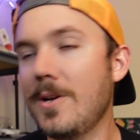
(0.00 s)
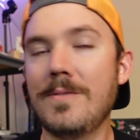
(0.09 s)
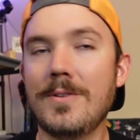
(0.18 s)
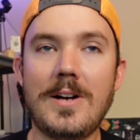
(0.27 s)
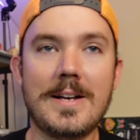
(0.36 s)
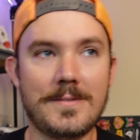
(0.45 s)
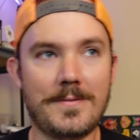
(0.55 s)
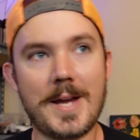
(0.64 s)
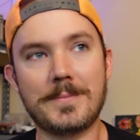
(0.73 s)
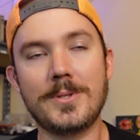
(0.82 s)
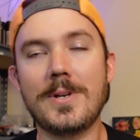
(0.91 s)
overall has a
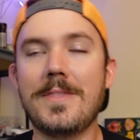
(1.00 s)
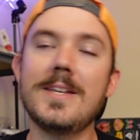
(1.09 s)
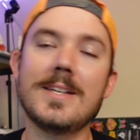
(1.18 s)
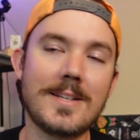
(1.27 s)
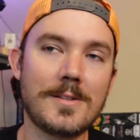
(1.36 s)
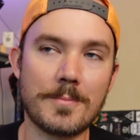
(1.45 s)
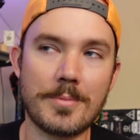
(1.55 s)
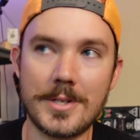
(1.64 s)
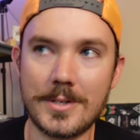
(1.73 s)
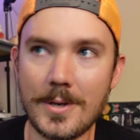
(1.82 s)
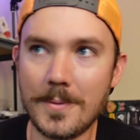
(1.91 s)
vibe to it. I think it does look
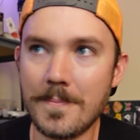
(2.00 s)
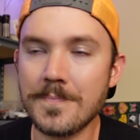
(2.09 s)
pretty dope.